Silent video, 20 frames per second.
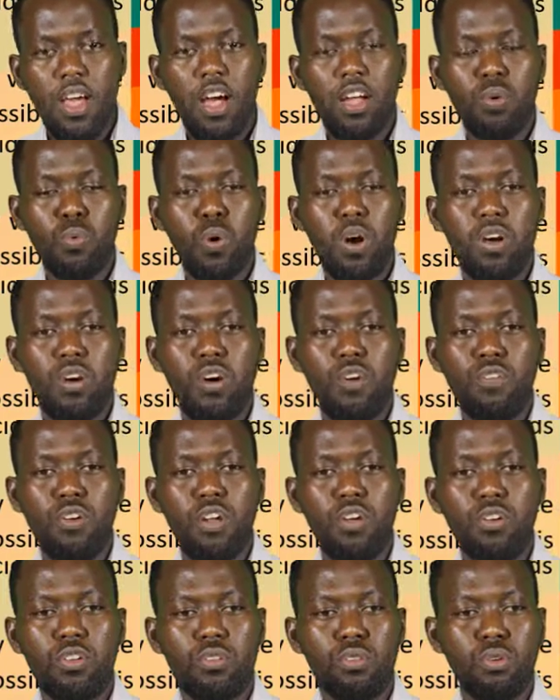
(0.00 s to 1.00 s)
and work
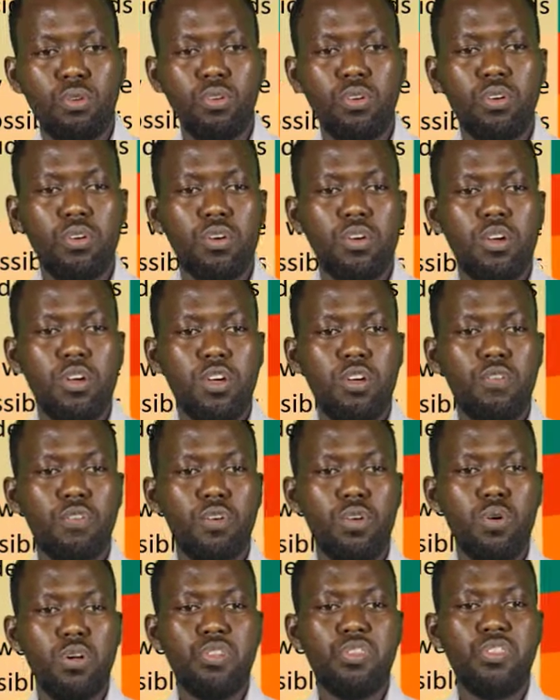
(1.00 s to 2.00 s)
overload to
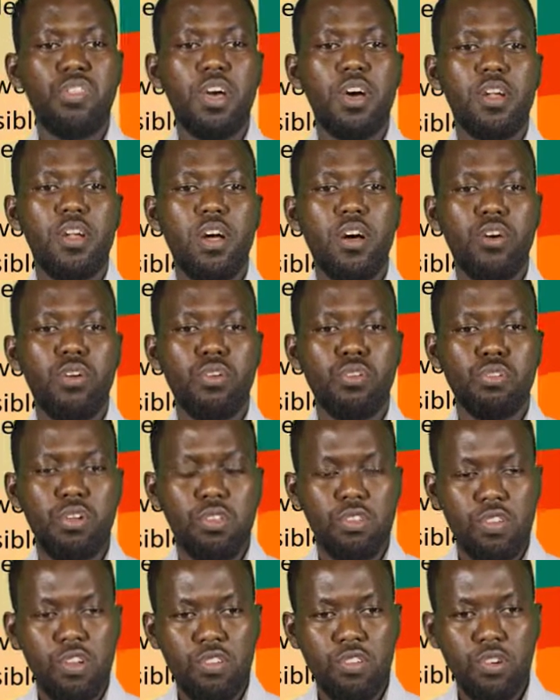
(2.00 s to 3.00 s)
influence their
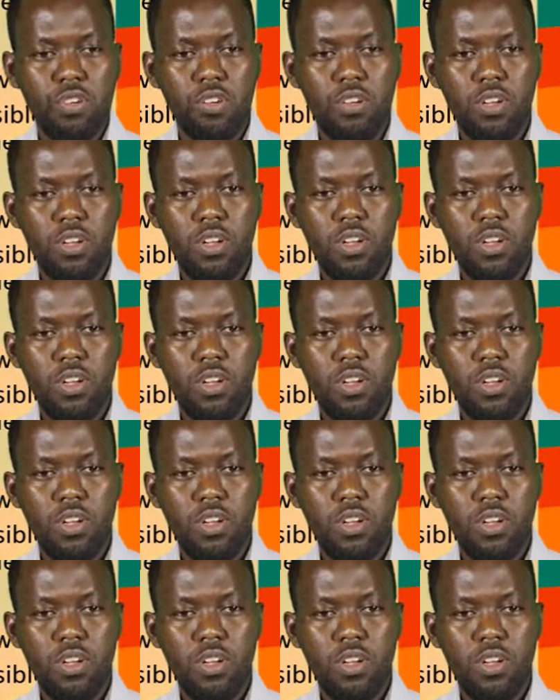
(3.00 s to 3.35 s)
concentration